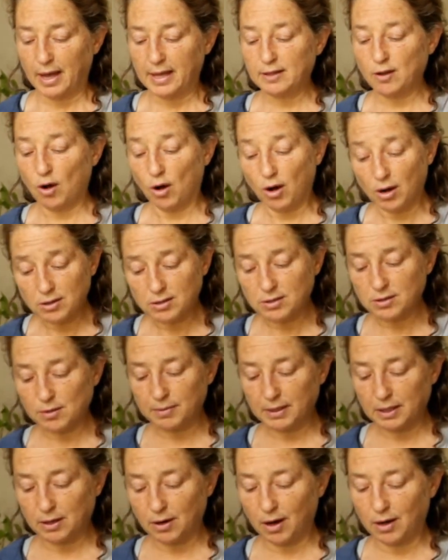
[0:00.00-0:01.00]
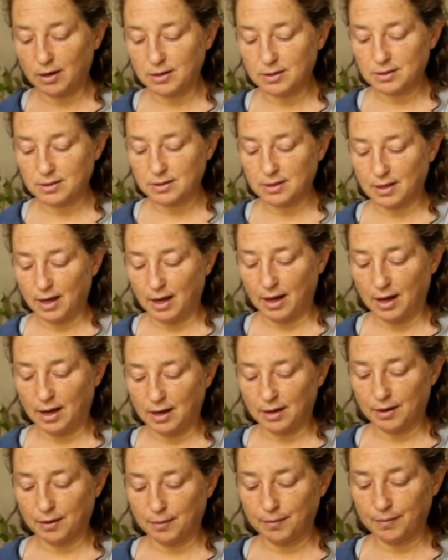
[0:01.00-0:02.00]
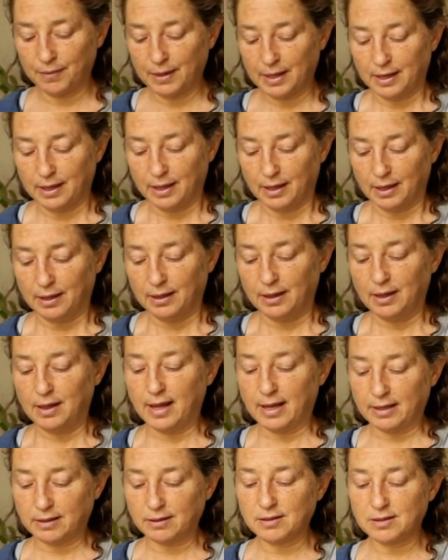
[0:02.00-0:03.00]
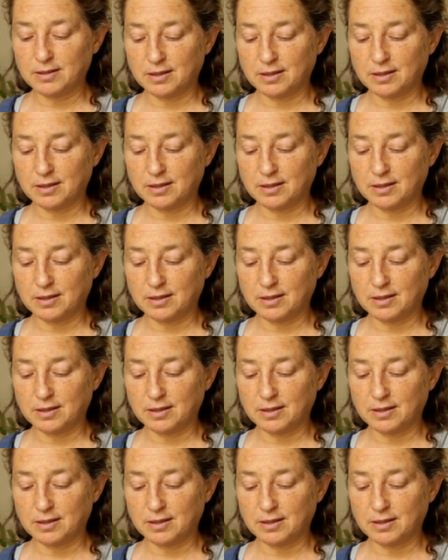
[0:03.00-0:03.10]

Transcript: also because nettles